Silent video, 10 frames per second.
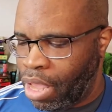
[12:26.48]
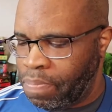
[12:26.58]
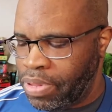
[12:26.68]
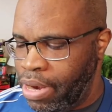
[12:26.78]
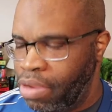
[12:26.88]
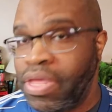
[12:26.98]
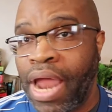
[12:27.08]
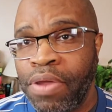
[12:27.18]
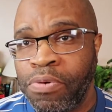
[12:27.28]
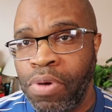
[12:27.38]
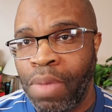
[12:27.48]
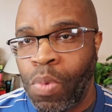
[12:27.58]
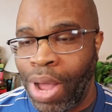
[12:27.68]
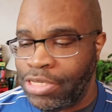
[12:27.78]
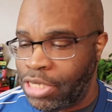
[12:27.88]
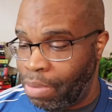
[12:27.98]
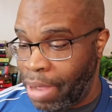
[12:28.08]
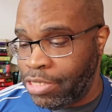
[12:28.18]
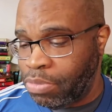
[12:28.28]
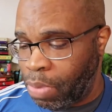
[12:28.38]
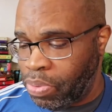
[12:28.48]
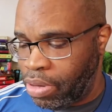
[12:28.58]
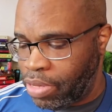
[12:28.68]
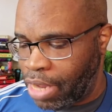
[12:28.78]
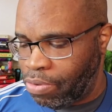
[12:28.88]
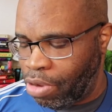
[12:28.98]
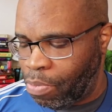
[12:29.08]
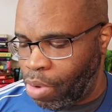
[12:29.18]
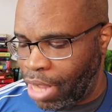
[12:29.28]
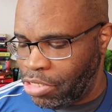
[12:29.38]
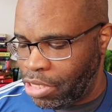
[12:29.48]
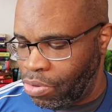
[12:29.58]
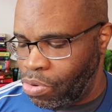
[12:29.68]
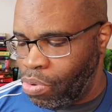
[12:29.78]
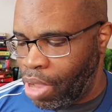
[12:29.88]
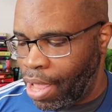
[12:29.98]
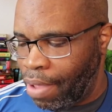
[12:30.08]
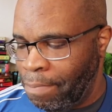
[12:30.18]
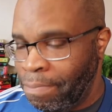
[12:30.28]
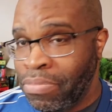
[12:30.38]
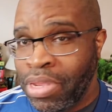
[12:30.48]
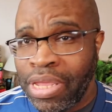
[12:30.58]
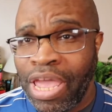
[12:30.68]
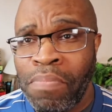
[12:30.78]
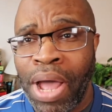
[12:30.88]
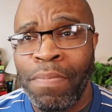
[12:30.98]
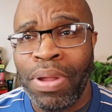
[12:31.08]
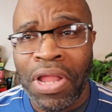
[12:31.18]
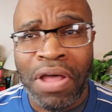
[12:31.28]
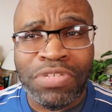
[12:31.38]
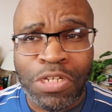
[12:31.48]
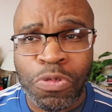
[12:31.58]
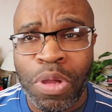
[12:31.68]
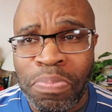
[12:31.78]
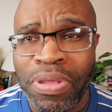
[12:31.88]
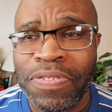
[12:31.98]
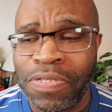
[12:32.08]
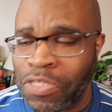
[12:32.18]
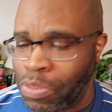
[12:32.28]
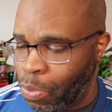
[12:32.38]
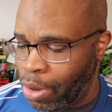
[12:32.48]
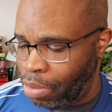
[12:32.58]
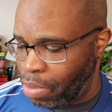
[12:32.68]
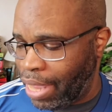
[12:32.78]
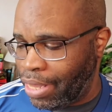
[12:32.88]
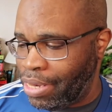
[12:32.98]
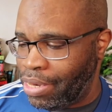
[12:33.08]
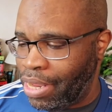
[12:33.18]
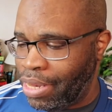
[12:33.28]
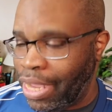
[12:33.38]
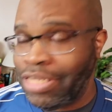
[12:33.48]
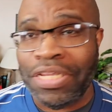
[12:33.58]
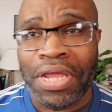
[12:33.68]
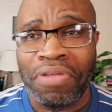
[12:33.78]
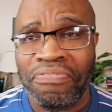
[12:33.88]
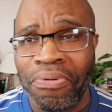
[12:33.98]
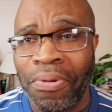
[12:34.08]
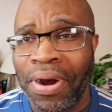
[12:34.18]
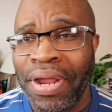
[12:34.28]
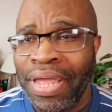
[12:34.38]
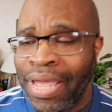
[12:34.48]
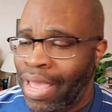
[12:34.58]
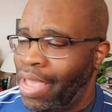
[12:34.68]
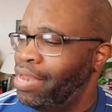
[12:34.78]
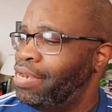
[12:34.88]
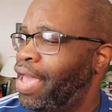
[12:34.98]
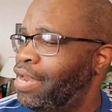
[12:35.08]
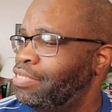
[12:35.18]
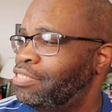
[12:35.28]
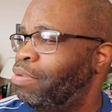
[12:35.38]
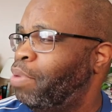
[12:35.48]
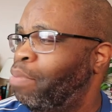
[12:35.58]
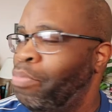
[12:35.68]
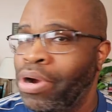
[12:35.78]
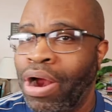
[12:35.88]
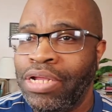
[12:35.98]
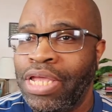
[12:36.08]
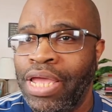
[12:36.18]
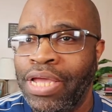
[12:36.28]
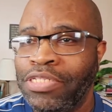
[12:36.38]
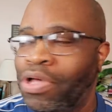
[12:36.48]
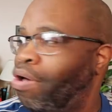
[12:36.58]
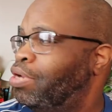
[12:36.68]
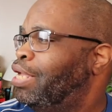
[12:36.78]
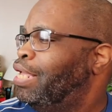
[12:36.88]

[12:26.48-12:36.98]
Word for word: a player that I grew up watching, a basketball player that I grew up watching who uh, gave my beloved Detroit Pistons some work back in uh, 1984, and that is about Bernard King. It's called